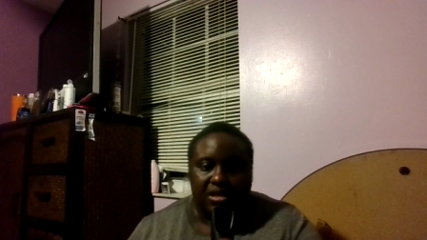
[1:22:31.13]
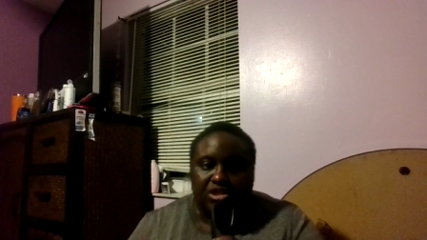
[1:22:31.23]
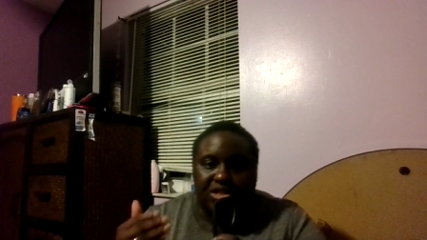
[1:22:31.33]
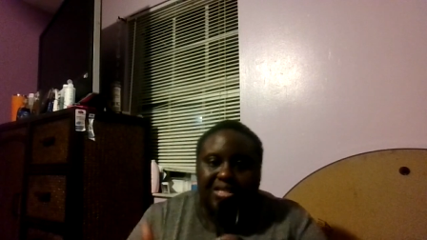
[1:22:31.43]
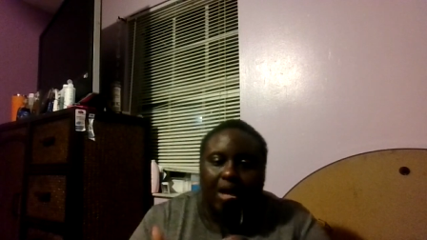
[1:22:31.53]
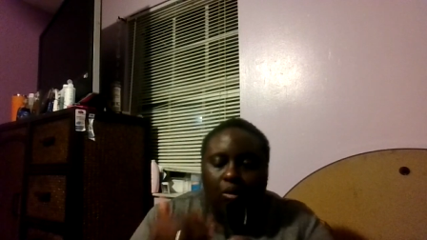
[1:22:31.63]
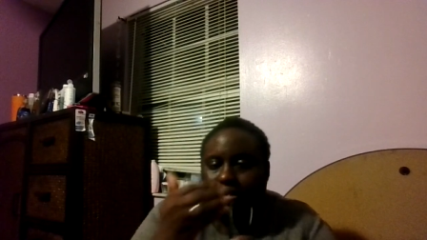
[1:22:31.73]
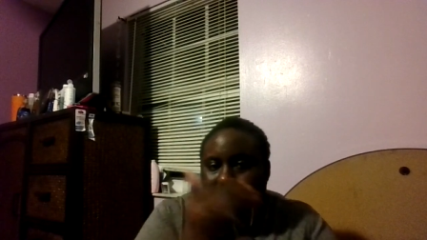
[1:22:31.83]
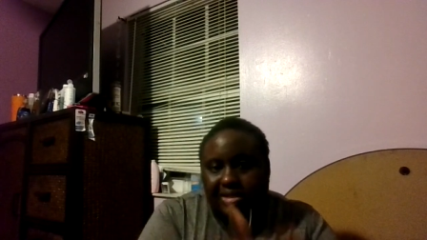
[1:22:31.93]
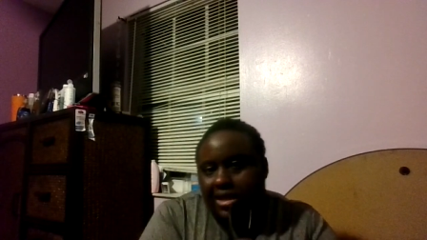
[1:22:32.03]
She's not
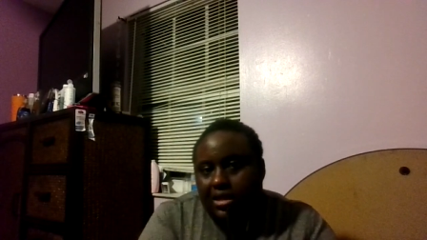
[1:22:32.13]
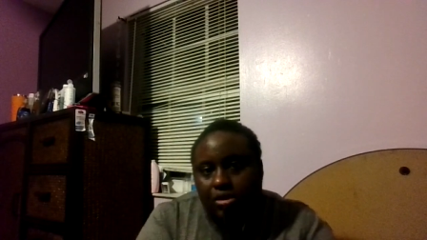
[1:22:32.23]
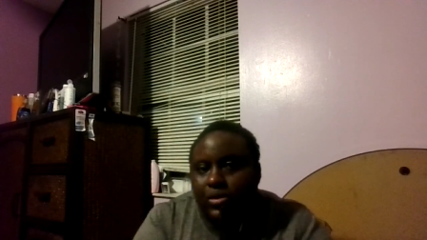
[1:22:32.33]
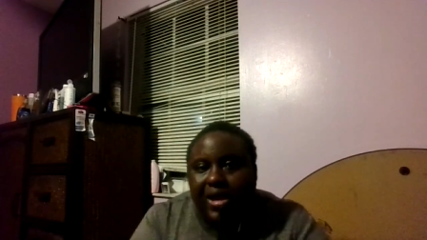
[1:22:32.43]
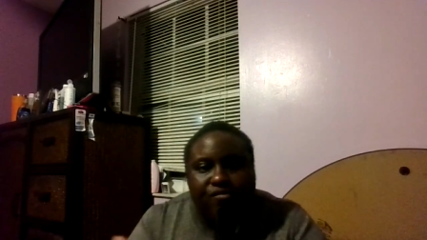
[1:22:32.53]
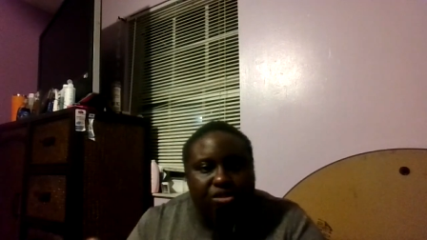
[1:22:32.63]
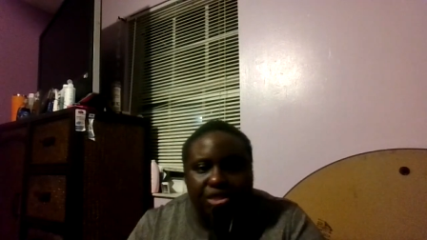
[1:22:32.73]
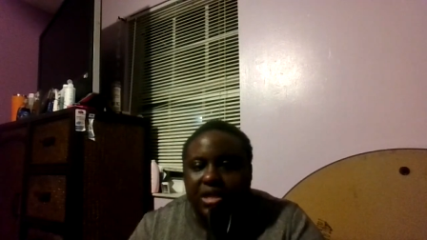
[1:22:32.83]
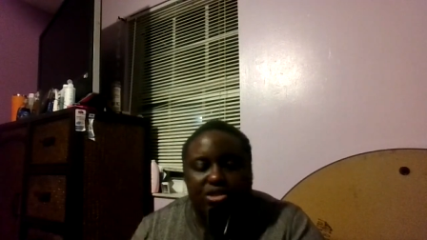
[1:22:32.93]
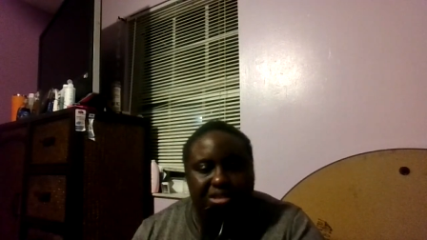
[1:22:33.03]
gonna tell you
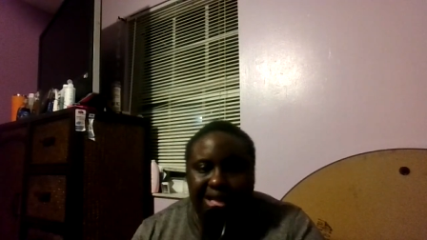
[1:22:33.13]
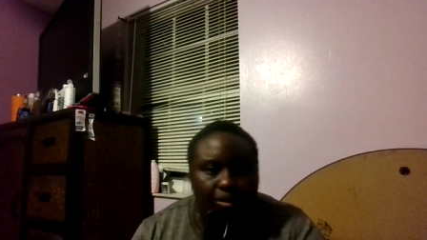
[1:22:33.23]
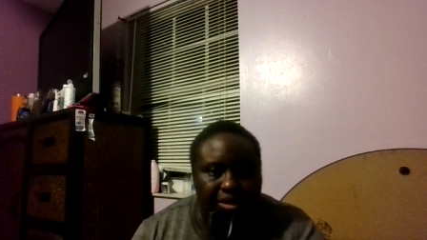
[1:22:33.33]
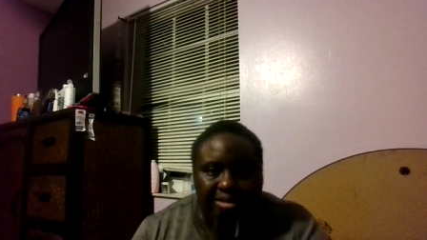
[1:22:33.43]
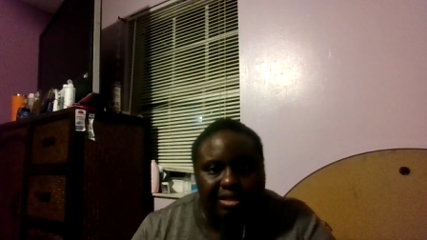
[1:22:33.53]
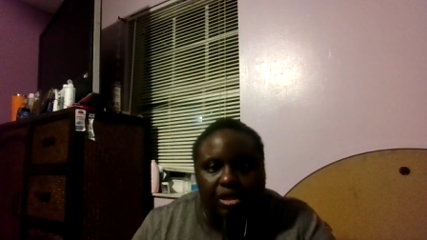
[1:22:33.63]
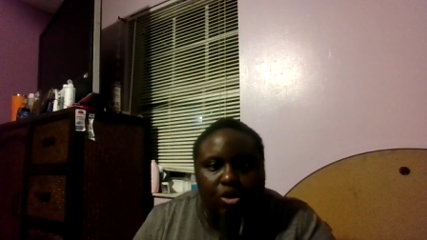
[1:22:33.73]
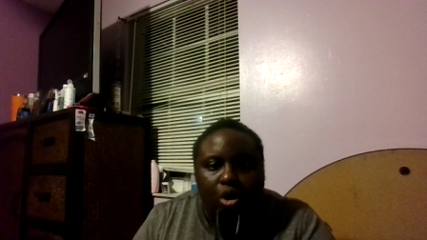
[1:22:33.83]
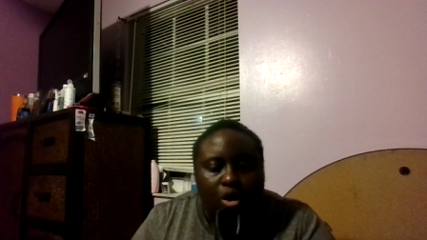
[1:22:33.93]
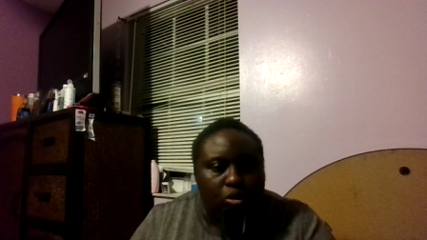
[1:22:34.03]
everything. She's not gonna tell you
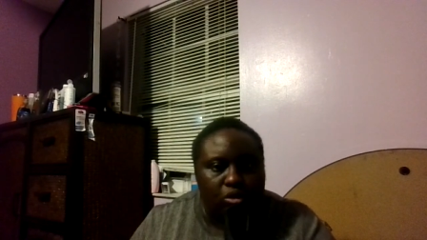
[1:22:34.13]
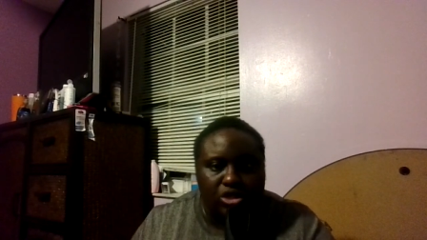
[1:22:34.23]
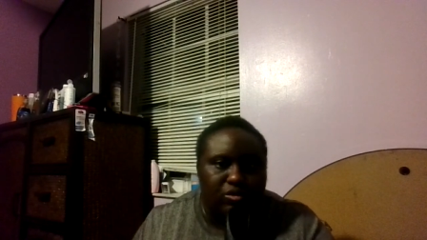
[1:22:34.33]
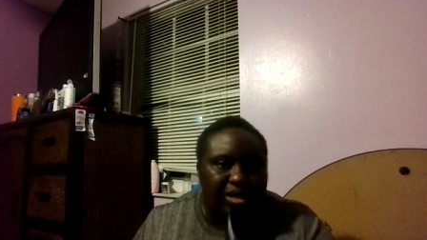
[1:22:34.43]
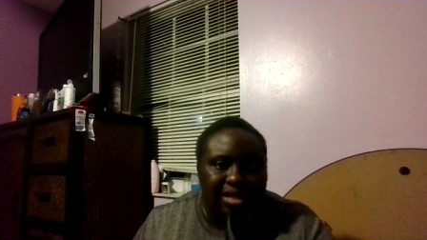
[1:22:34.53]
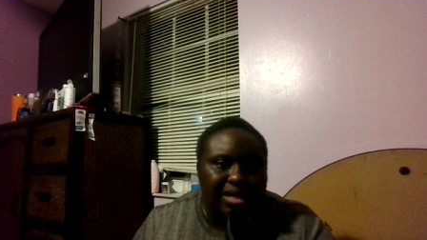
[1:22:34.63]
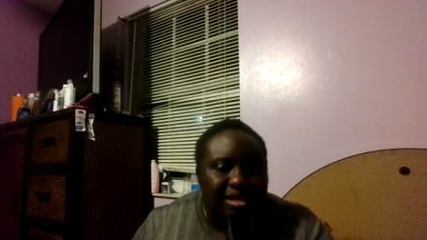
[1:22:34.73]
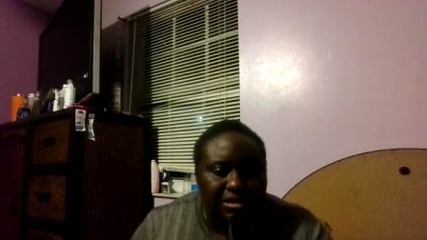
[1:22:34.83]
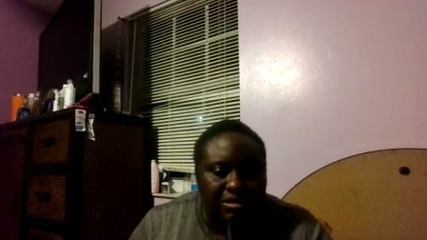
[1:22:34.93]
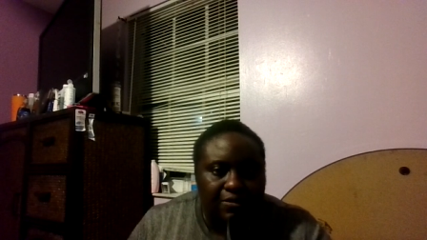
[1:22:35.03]
who she really
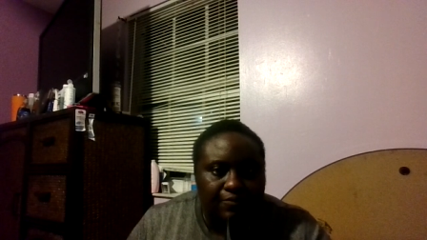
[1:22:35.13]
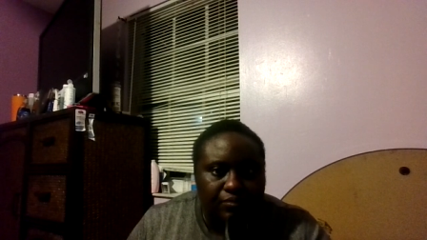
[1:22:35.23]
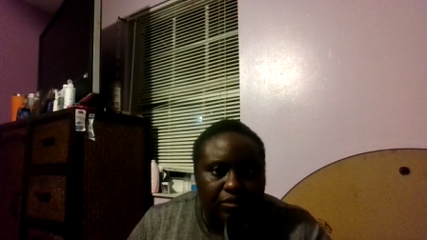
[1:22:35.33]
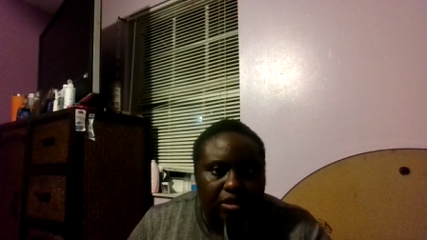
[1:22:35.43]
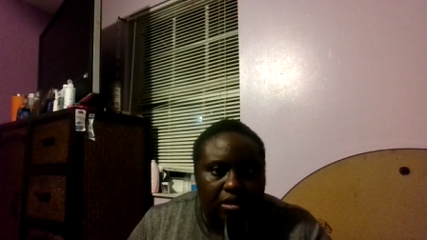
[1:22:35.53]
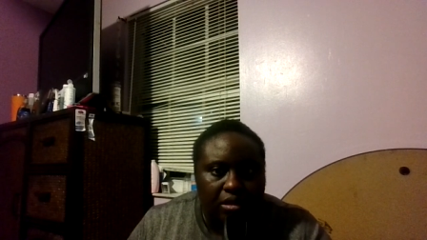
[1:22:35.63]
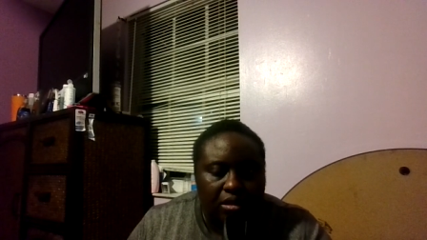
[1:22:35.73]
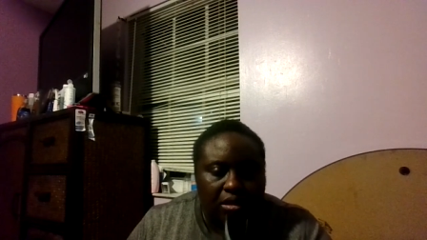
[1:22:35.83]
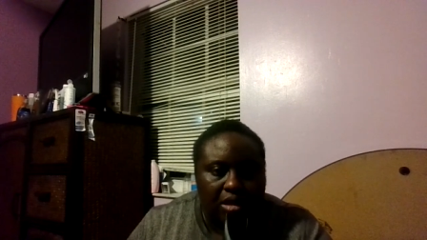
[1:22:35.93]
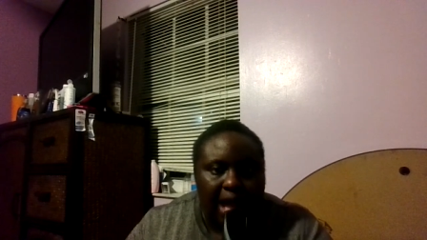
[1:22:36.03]
is.
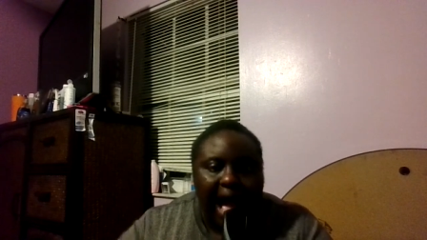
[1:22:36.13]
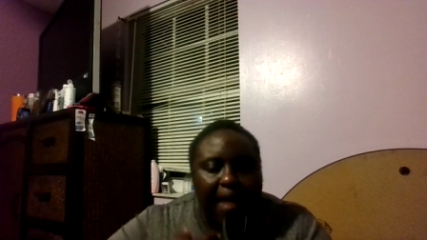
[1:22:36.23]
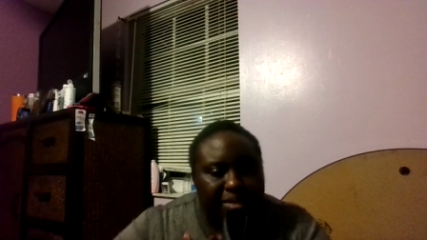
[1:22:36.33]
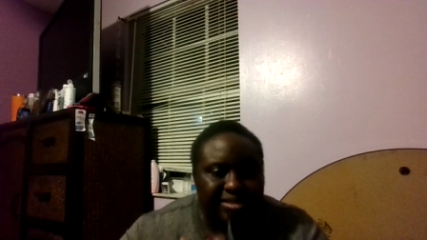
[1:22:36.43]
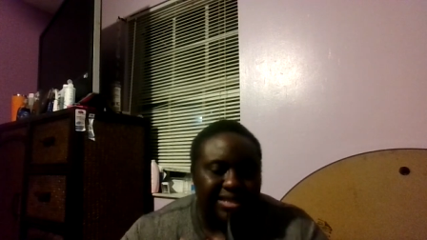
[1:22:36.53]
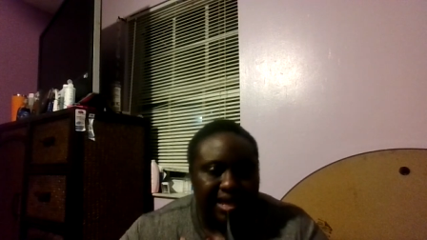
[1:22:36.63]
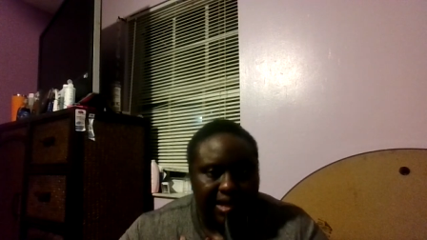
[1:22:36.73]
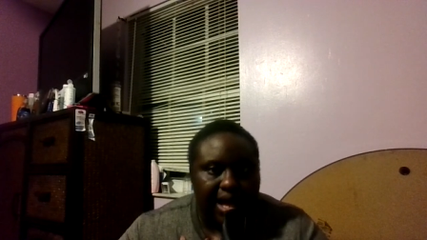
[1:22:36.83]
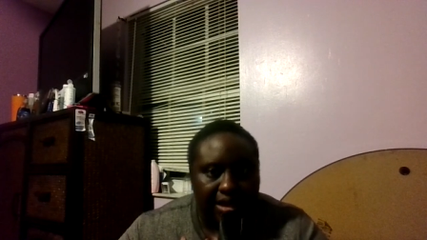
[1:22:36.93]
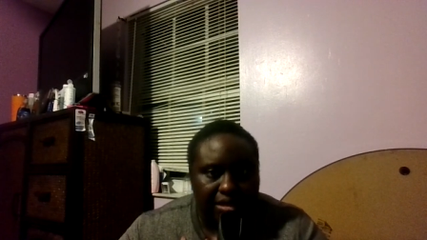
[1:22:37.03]
I'm a
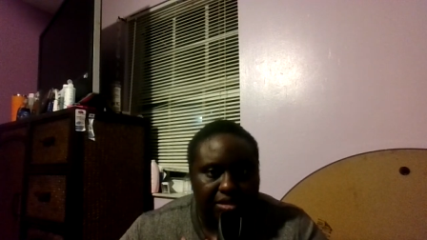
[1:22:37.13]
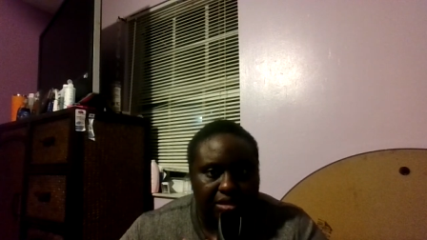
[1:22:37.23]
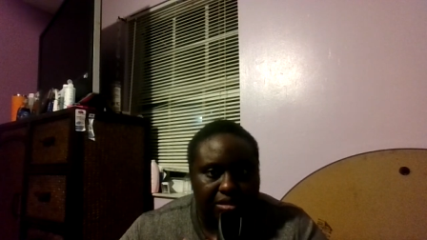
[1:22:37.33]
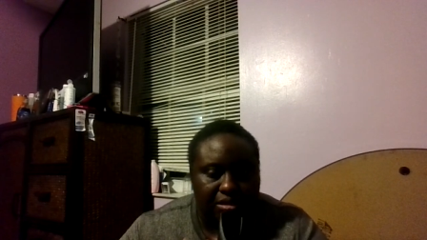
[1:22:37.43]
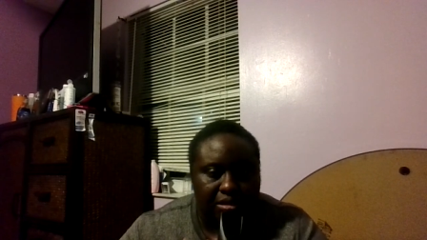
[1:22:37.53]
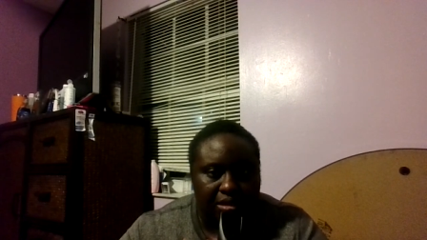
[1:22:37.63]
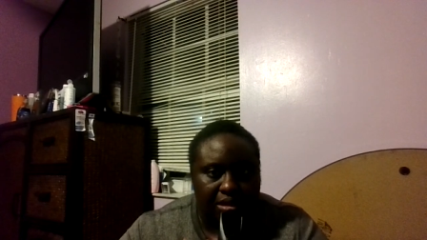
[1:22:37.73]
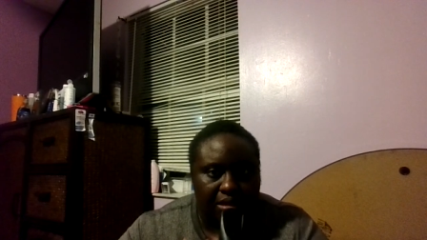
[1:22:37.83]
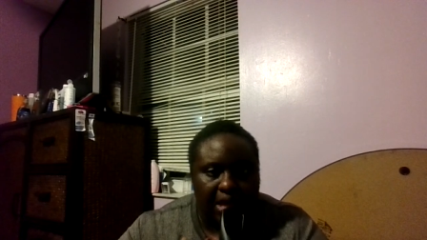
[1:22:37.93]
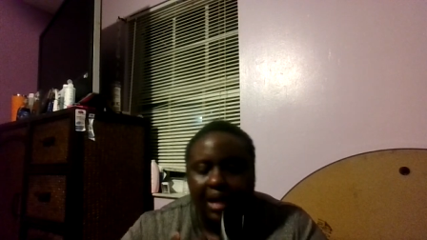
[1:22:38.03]
psychologist.
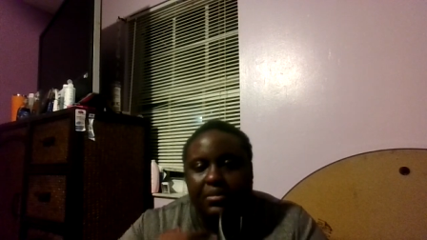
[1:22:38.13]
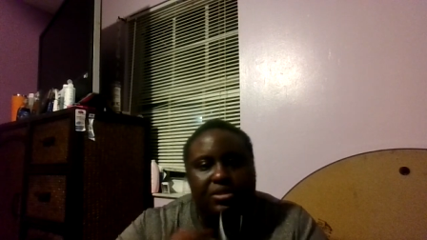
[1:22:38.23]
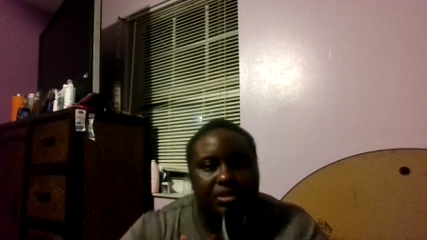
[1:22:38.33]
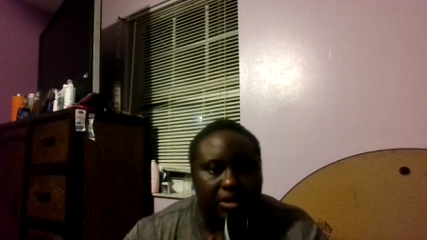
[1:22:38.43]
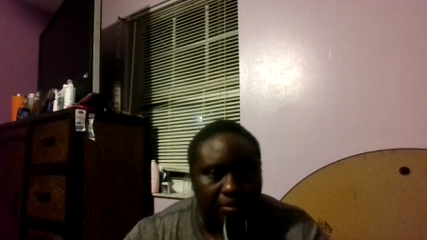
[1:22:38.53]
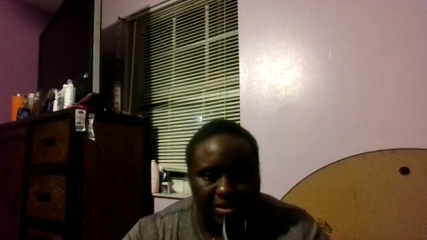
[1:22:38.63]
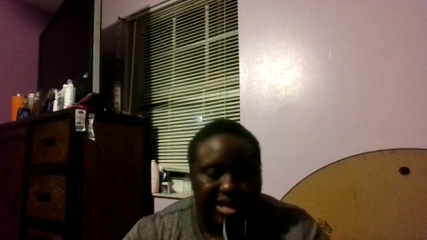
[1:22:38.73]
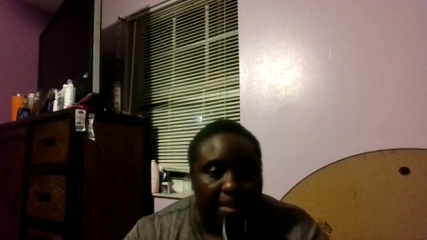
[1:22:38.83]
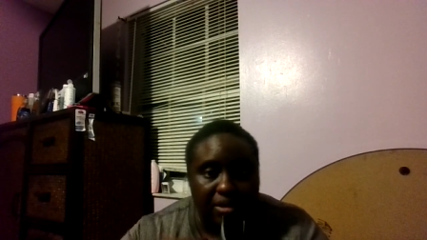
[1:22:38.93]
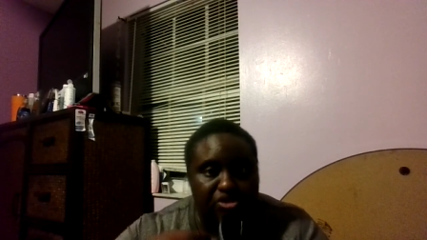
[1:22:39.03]
I'm a therapist.
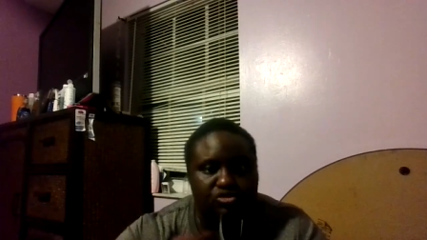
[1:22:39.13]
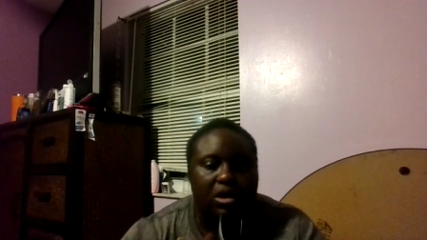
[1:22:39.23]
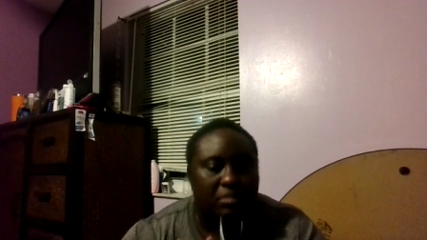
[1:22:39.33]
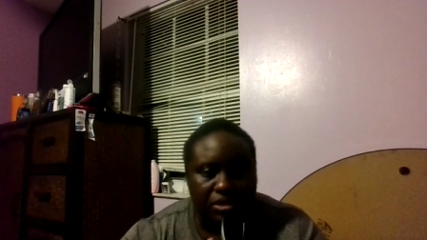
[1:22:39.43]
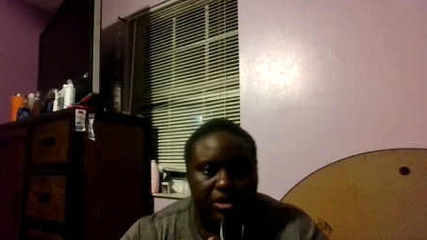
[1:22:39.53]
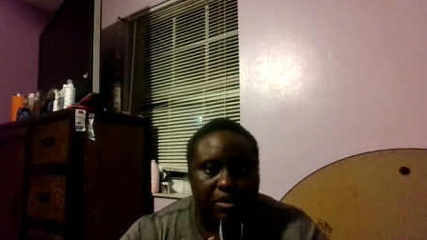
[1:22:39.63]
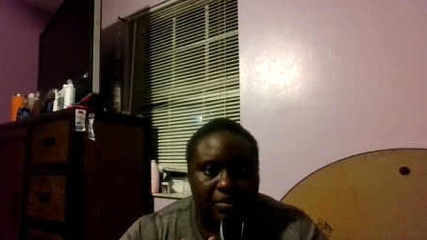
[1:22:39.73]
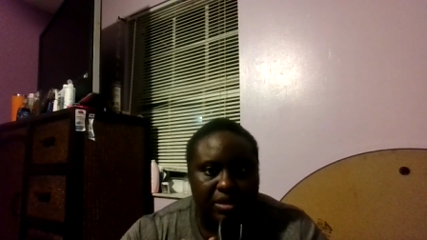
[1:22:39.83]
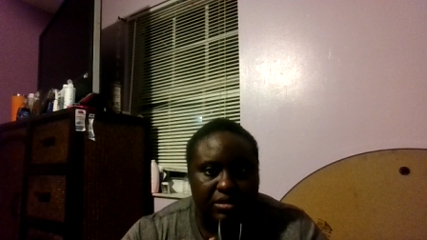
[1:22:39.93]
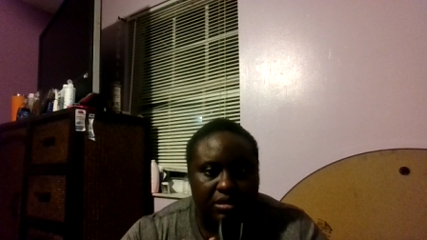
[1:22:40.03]
I'm a trauma
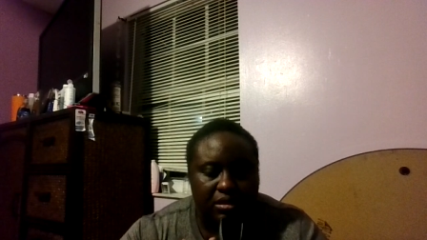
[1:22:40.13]
therapist.